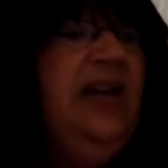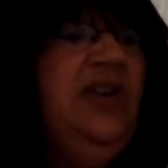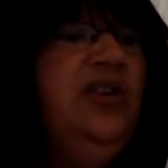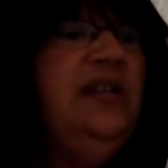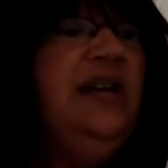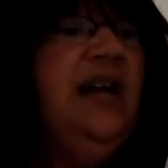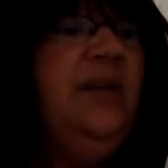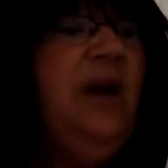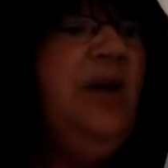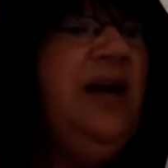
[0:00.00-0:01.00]
You're going to talk
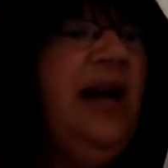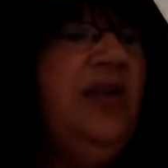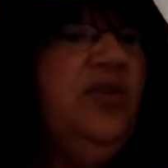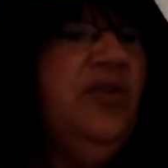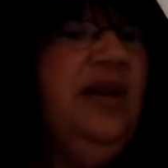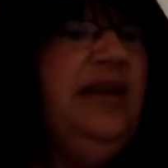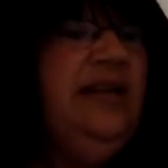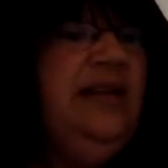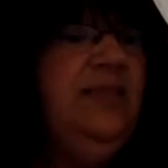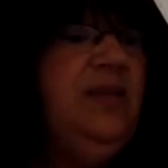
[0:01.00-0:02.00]
about how God
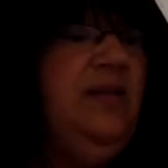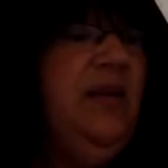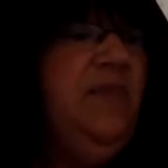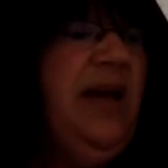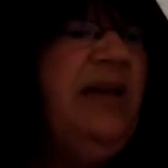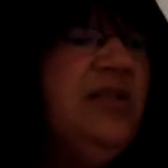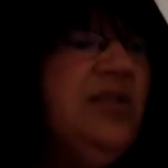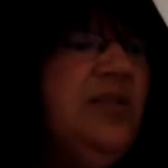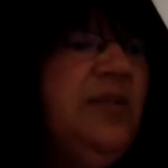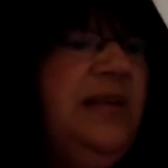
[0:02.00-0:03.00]
created them to be a
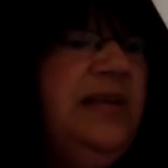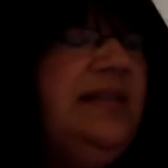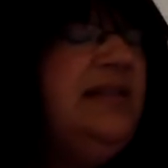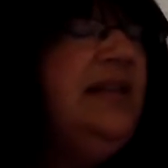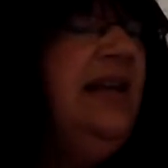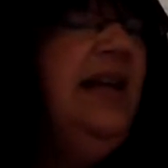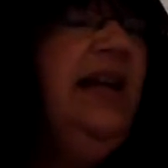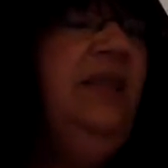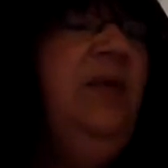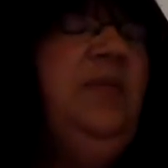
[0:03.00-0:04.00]
masterpiece,
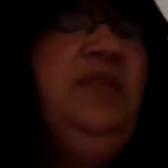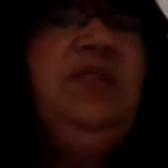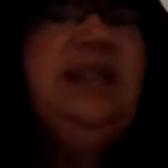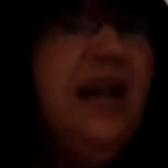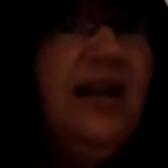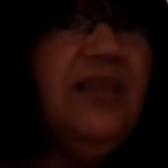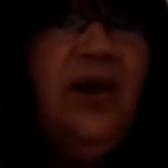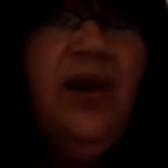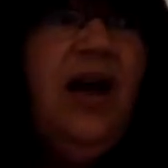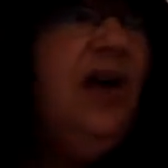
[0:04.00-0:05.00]
and maybe just talk
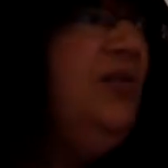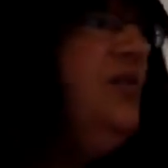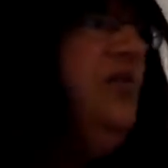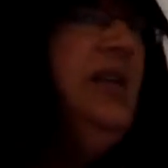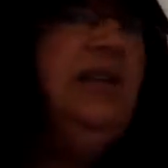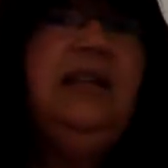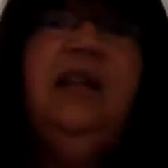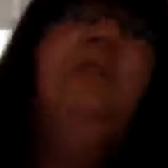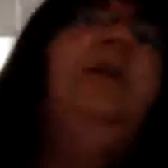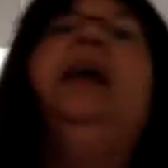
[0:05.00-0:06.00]
about how uniquely
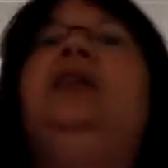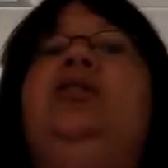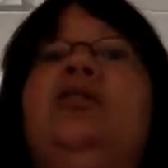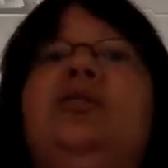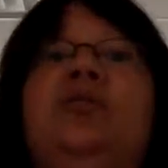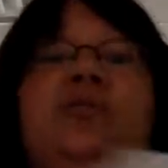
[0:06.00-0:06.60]
they're made. You know,